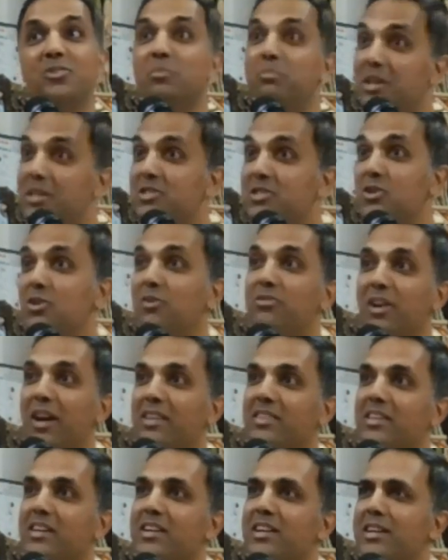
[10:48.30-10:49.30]
on the mercy of
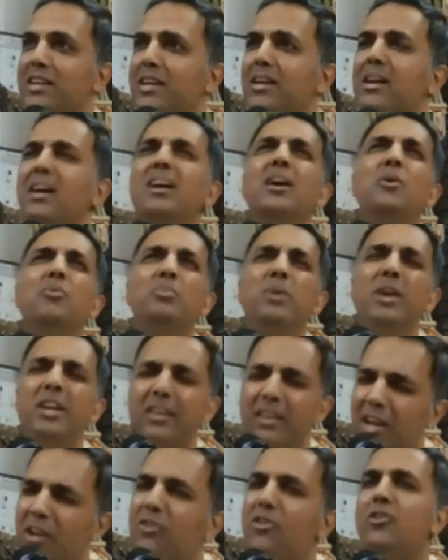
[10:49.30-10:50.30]
Radharani,
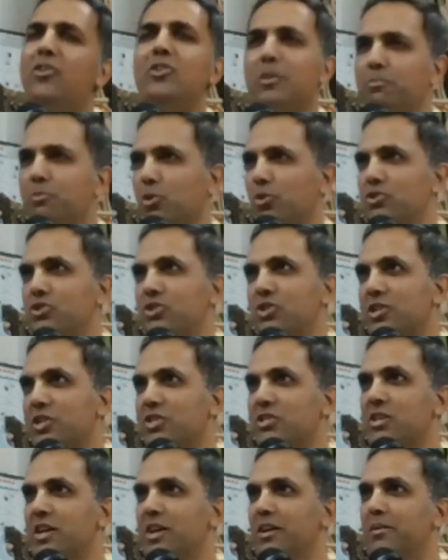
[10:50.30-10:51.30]
we cannot approach
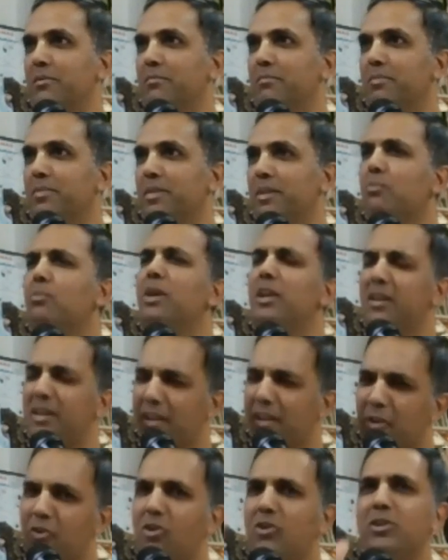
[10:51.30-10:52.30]
Krishna. We
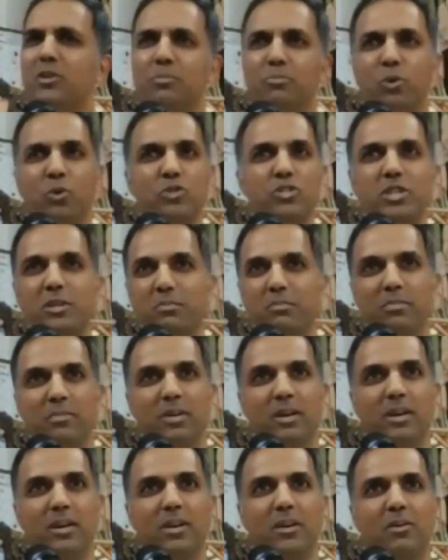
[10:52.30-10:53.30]
cannot approach him
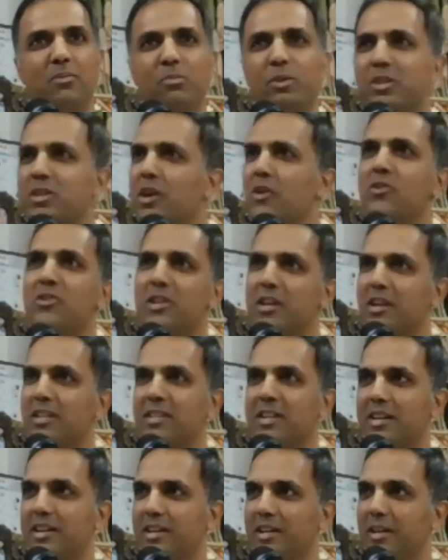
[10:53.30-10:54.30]
without
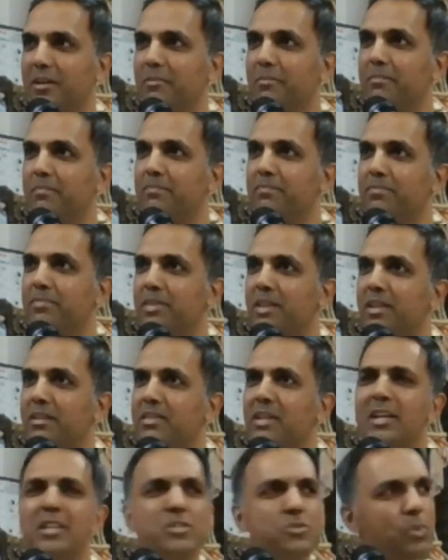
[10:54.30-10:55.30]
Radharani.
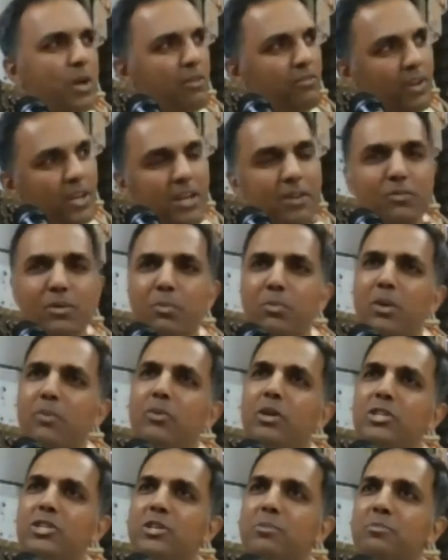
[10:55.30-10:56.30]
That is why whenever
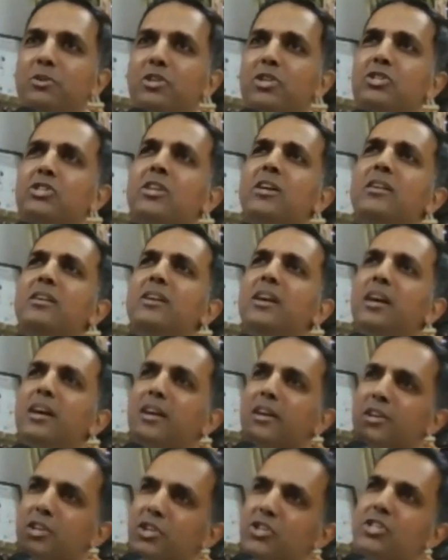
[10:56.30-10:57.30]
we worship Krishna,
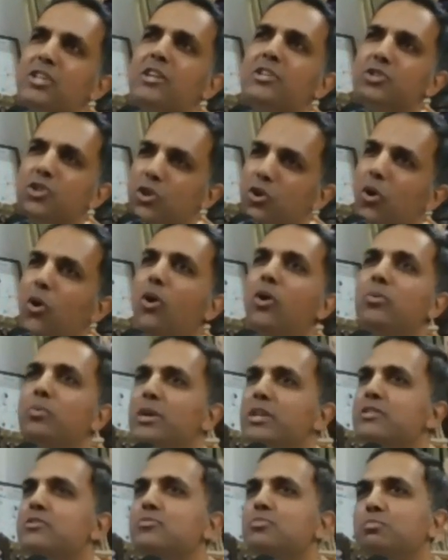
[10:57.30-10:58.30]
Krishna should
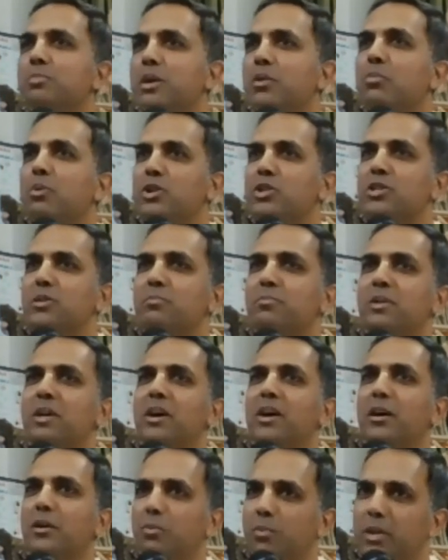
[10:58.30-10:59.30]
always be worshipped
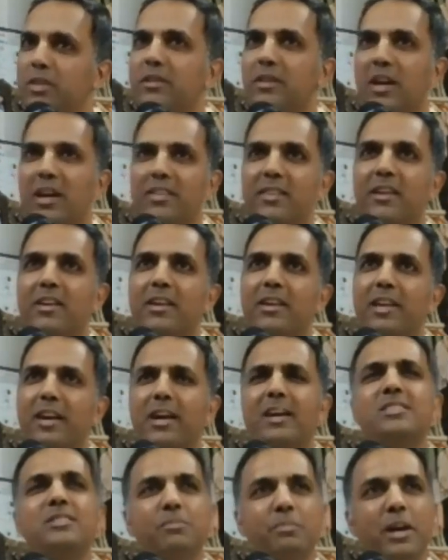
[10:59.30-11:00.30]
with
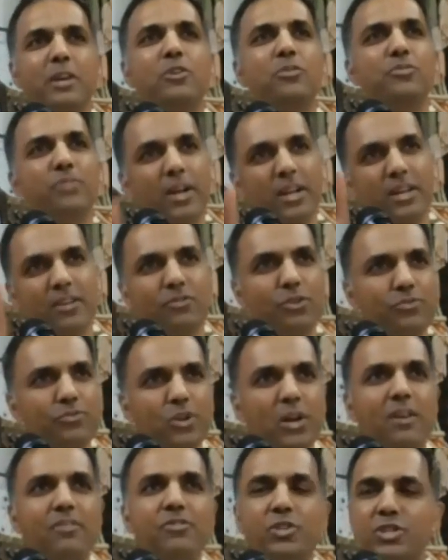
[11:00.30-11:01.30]
Radharani. As a matter of fact, even
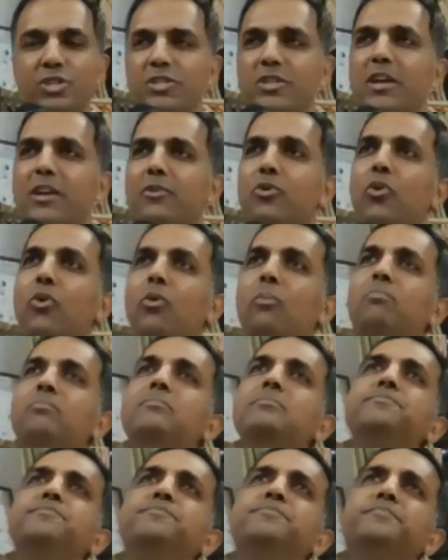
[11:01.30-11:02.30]
if you have Krishna at
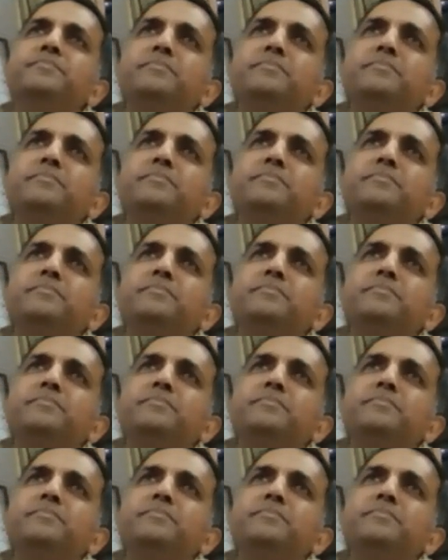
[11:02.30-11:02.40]
home,